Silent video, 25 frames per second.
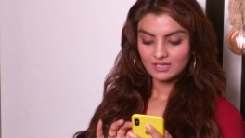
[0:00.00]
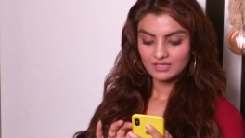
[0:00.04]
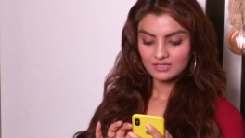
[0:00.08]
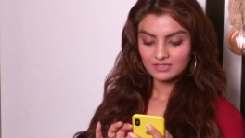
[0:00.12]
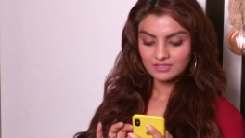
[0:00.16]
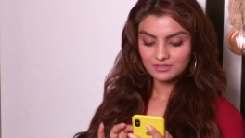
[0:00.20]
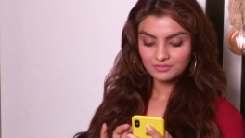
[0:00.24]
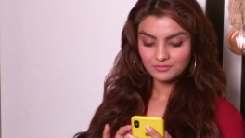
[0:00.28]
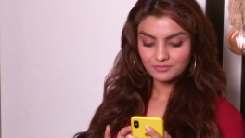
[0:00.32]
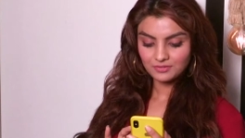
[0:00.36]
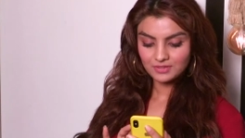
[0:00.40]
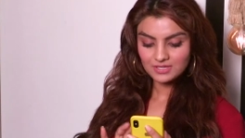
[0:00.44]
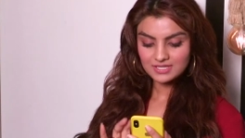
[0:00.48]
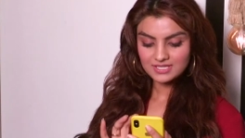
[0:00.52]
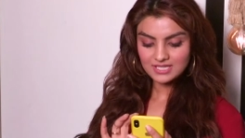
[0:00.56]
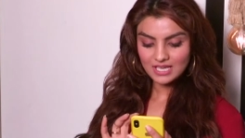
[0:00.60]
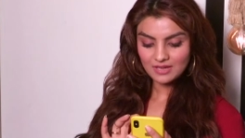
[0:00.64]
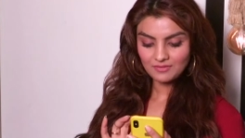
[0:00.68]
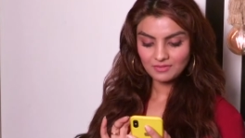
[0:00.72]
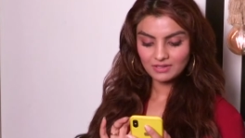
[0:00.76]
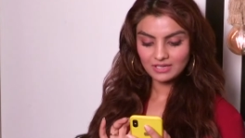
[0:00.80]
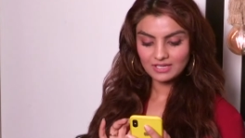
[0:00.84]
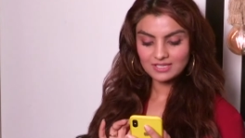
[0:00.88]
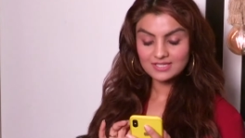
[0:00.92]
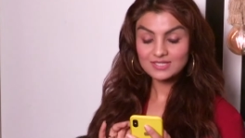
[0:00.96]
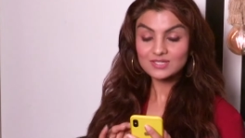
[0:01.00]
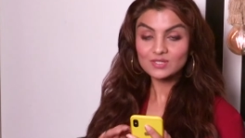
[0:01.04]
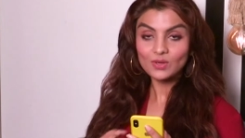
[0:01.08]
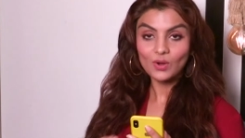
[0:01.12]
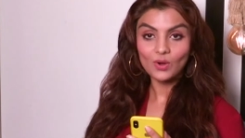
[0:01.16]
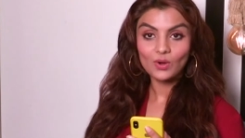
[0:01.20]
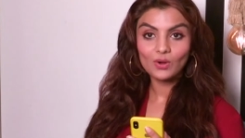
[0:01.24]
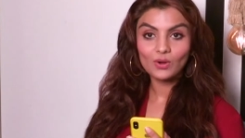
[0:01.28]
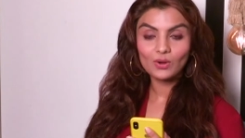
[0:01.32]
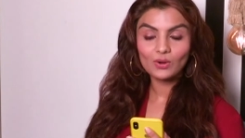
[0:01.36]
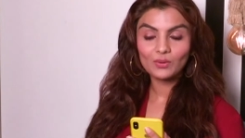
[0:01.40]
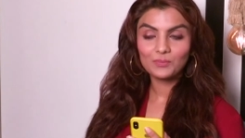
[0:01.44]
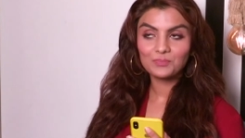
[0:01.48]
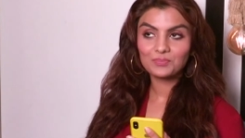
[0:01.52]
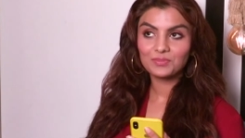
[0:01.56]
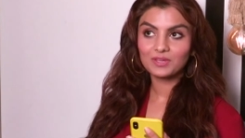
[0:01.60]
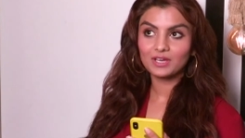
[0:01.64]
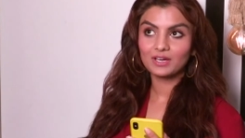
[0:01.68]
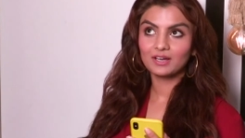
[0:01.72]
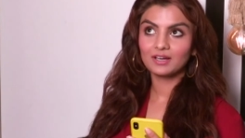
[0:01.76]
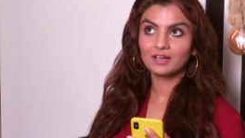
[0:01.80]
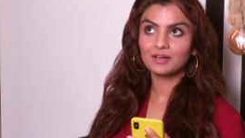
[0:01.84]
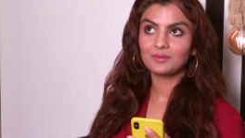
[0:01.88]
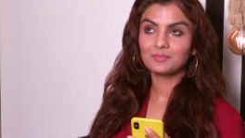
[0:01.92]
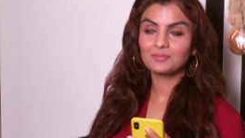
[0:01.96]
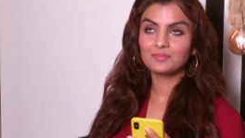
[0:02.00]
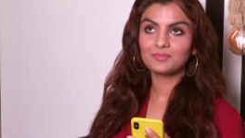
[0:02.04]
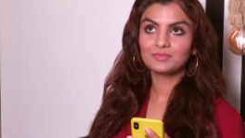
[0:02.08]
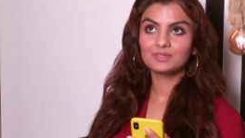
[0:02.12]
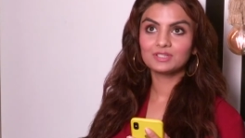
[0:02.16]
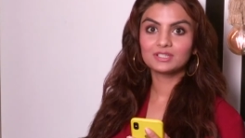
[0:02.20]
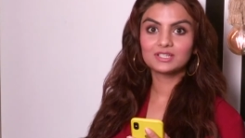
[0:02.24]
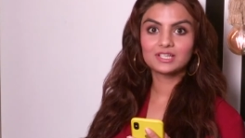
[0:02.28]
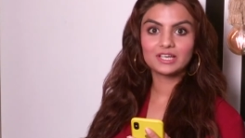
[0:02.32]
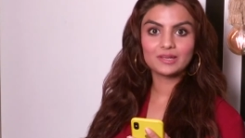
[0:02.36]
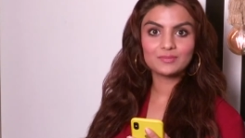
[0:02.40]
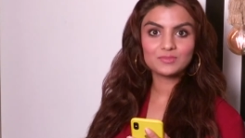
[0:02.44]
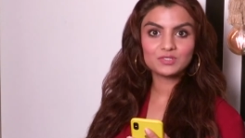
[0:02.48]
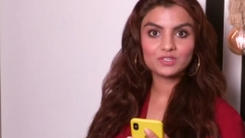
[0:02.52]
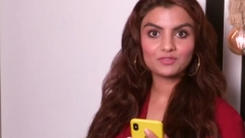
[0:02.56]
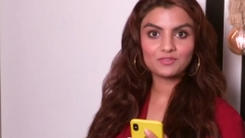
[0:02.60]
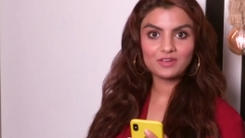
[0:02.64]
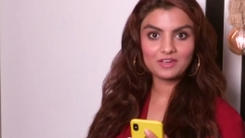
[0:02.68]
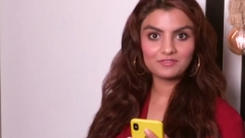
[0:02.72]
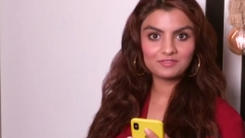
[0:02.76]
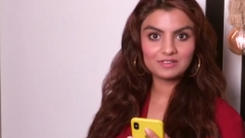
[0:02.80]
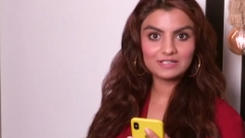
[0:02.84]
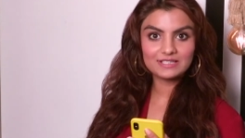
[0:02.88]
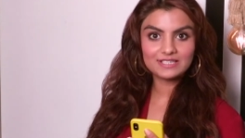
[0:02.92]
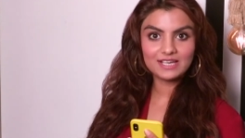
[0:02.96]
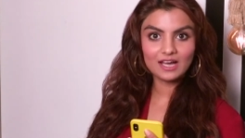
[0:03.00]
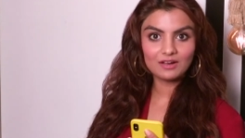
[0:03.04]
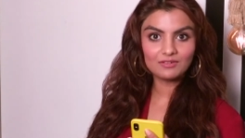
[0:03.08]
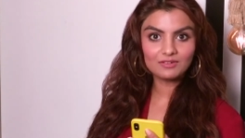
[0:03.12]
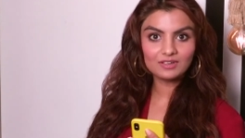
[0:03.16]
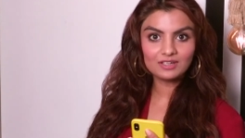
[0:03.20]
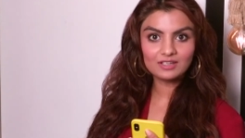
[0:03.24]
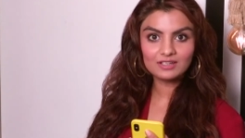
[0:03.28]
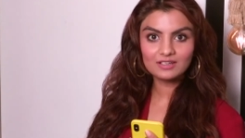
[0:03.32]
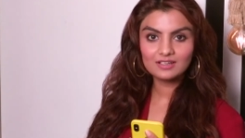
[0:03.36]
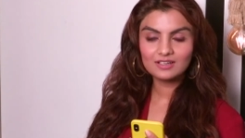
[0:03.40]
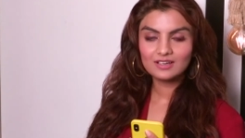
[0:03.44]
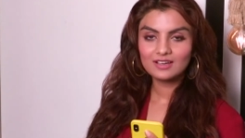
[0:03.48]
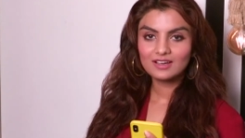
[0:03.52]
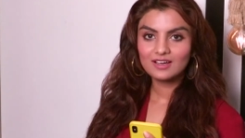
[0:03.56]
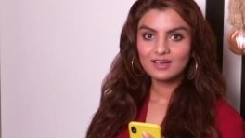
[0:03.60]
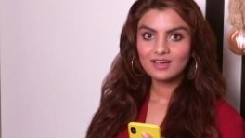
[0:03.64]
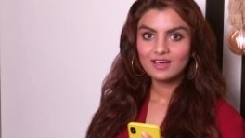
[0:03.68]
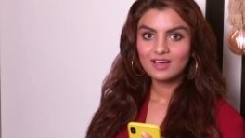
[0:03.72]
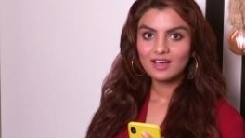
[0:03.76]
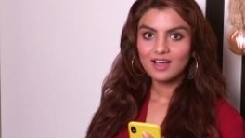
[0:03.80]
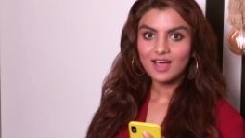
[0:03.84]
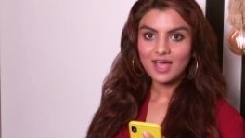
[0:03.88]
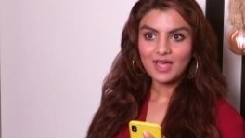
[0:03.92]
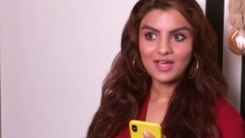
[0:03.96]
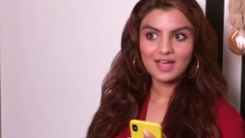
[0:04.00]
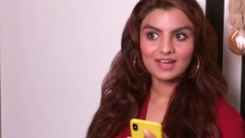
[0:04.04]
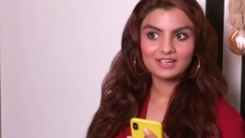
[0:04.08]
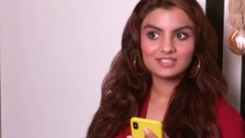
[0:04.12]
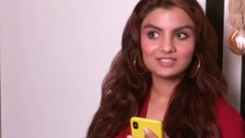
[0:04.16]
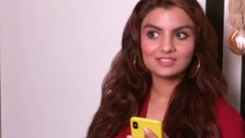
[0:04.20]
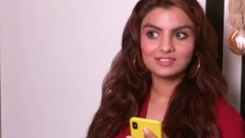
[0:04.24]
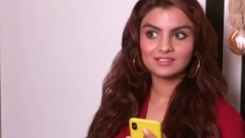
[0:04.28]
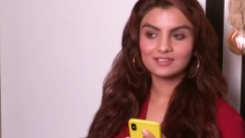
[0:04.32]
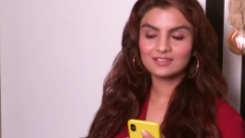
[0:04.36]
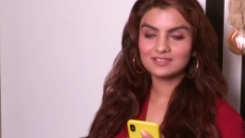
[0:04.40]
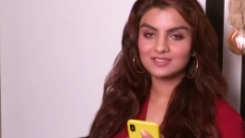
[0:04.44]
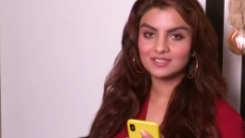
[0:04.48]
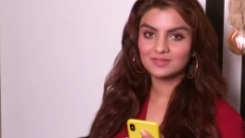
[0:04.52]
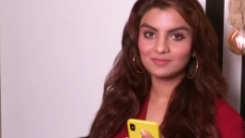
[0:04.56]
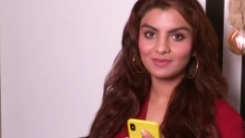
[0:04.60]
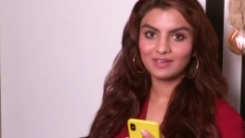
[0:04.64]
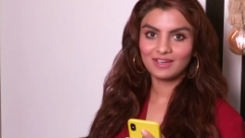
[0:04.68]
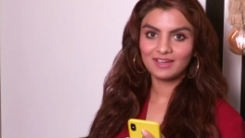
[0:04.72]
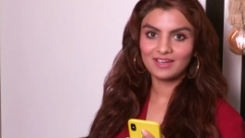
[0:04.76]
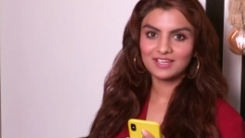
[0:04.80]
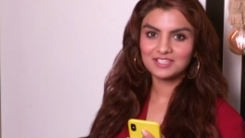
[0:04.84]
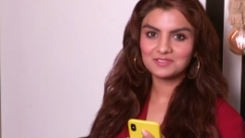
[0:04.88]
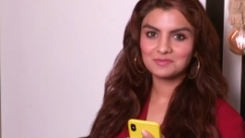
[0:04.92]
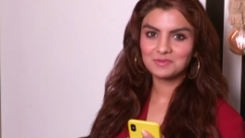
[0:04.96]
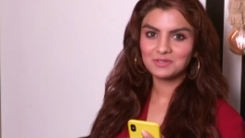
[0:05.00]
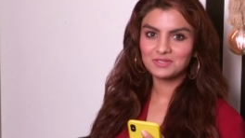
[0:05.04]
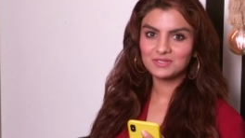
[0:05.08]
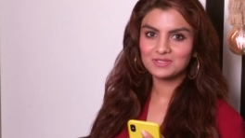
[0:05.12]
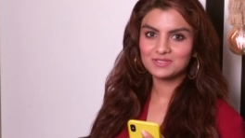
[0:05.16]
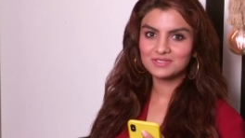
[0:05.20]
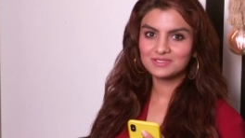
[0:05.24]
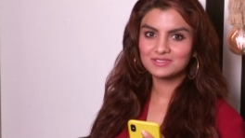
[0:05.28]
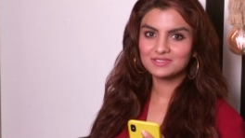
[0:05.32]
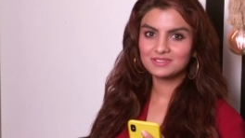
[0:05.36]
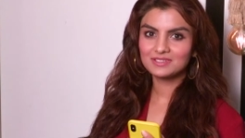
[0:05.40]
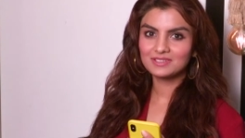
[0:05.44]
The first time when I saw uh, the glimpse of Eiffel Tower, I had tears in my eyes because.